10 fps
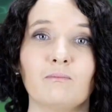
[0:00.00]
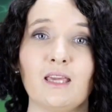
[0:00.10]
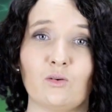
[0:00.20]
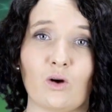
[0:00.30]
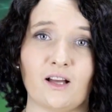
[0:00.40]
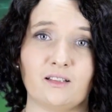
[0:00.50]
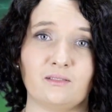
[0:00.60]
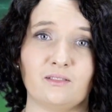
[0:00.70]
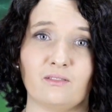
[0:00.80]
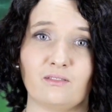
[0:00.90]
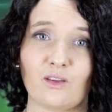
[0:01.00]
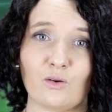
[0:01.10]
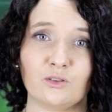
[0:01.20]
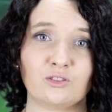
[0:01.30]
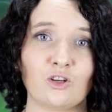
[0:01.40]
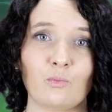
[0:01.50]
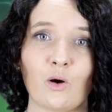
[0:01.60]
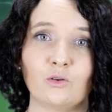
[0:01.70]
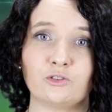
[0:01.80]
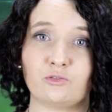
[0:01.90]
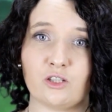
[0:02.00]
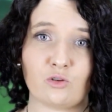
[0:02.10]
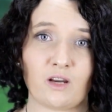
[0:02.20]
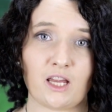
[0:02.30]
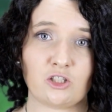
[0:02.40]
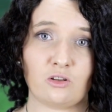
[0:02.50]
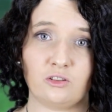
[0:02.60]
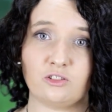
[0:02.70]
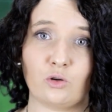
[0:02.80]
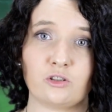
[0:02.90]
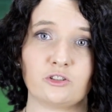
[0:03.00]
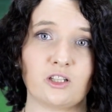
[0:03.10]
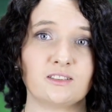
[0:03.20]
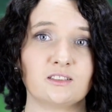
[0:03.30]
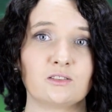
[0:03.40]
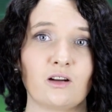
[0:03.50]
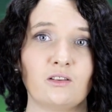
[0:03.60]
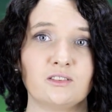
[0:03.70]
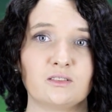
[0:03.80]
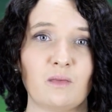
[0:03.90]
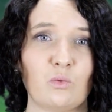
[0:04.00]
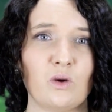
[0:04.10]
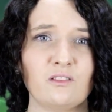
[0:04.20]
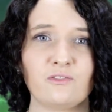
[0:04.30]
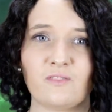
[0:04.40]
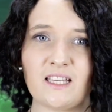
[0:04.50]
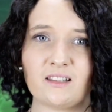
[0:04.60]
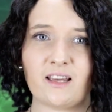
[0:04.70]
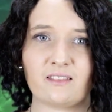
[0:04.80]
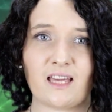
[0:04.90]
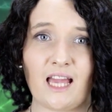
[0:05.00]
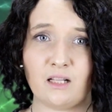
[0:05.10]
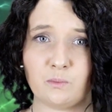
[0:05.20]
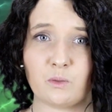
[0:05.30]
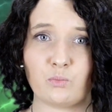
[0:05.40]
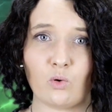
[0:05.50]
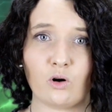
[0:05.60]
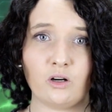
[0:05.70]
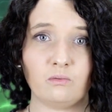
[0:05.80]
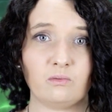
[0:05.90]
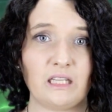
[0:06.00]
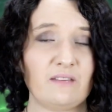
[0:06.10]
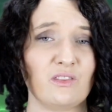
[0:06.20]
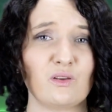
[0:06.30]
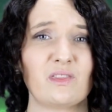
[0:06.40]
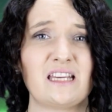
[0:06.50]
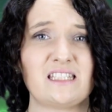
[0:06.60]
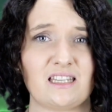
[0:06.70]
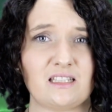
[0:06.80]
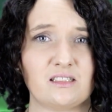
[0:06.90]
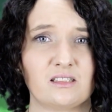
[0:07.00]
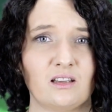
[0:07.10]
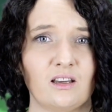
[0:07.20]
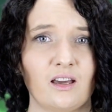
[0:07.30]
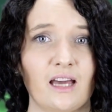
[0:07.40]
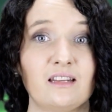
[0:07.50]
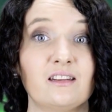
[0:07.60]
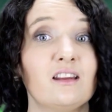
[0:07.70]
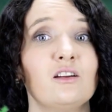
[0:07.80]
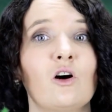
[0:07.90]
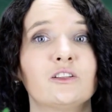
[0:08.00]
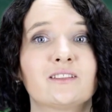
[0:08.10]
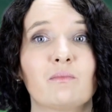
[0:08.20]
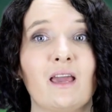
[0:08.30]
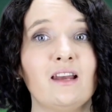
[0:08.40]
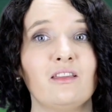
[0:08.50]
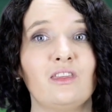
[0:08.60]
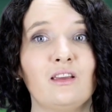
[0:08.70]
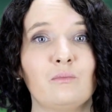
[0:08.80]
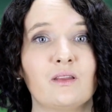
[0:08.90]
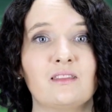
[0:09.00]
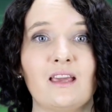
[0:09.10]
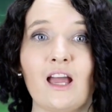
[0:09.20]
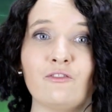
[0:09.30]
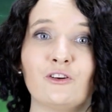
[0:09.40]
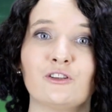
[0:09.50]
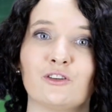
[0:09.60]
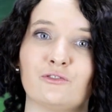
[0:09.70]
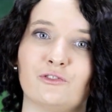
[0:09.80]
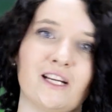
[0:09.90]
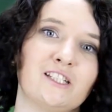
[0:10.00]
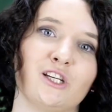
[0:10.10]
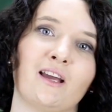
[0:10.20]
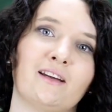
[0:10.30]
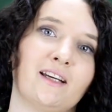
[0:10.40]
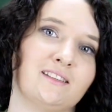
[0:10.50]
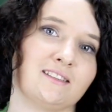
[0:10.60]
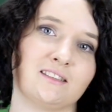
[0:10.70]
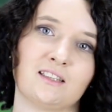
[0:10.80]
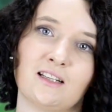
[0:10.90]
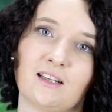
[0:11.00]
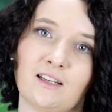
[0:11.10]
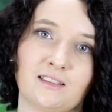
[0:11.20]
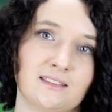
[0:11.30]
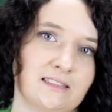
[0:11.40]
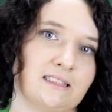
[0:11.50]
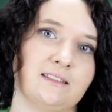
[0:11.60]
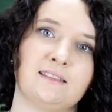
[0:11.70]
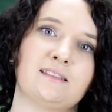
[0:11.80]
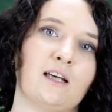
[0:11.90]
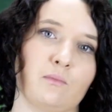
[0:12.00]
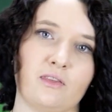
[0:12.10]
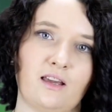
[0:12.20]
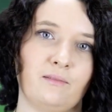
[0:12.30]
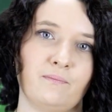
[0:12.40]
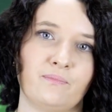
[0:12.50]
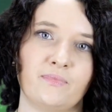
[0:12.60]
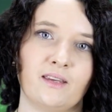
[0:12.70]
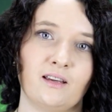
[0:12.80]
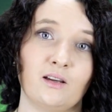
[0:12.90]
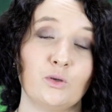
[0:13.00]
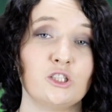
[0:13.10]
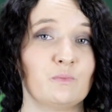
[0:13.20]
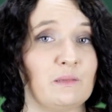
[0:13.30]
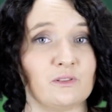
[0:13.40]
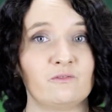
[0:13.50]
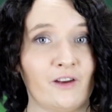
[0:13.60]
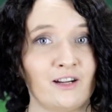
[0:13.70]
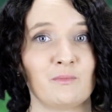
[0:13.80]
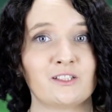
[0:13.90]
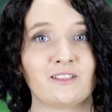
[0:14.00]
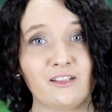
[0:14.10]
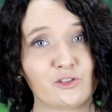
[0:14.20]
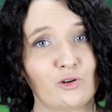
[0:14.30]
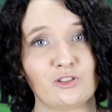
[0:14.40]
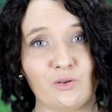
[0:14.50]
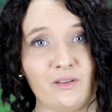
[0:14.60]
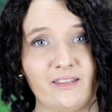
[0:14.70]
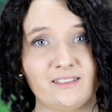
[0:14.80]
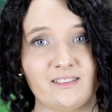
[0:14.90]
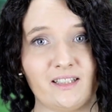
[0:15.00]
Meanwhile, those who opposed rejuvenation on social justice grounds may well feel like they helped the poor, even though they didn't. And it didn't cost them anything but the effort of raging against something which people very much enjoy doing these